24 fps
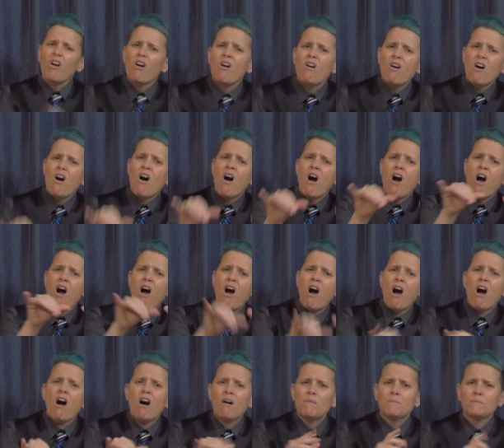The one
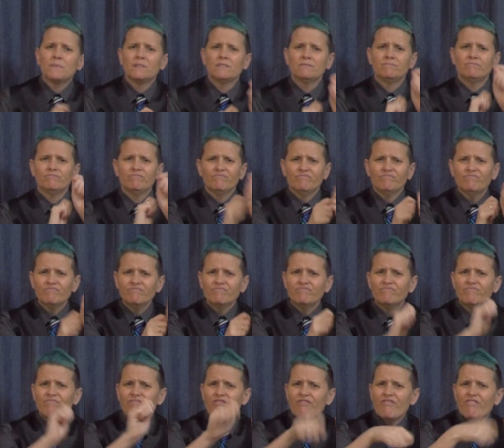we all might be
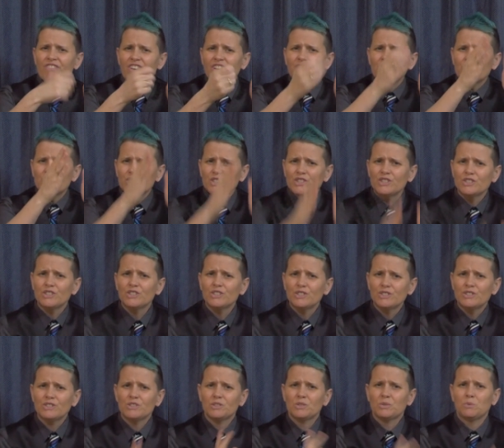saw through life's
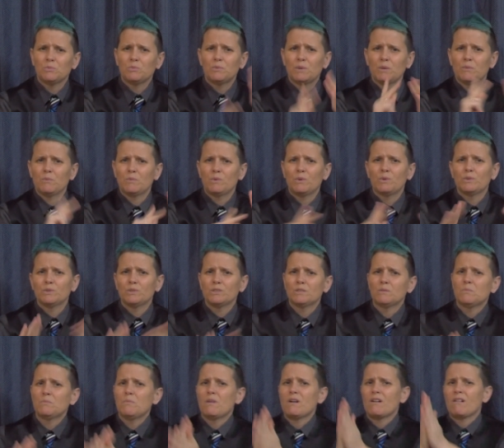
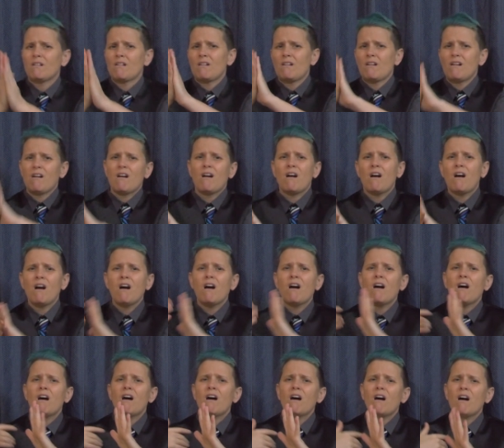imperfections, through
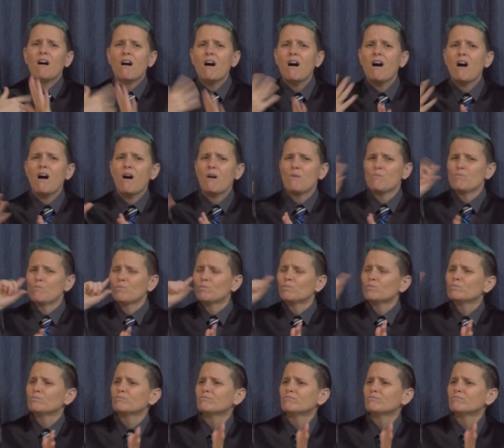sickness and doubt,